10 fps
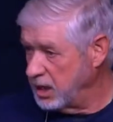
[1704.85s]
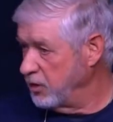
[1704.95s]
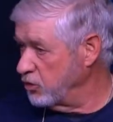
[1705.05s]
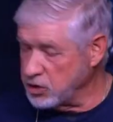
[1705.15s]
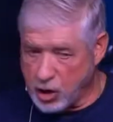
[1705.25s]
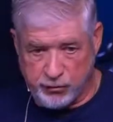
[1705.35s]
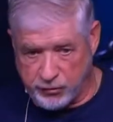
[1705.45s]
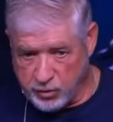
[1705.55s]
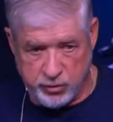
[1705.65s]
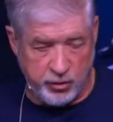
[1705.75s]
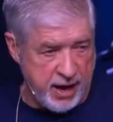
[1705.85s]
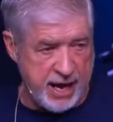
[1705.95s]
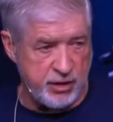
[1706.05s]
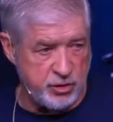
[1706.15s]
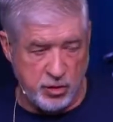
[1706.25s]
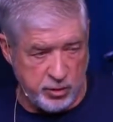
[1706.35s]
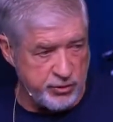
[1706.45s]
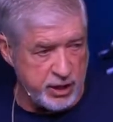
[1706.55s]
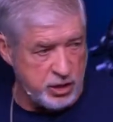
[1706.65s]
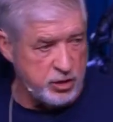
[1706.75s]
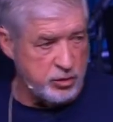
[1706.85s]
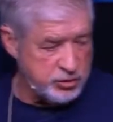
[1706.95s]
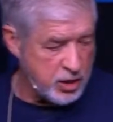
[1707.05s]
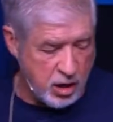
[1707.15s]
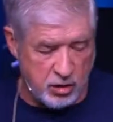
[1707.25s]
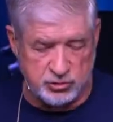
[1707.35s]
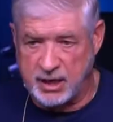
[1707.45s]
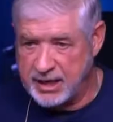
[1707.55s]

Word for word: There's no fruit around you. The only thing you do is cause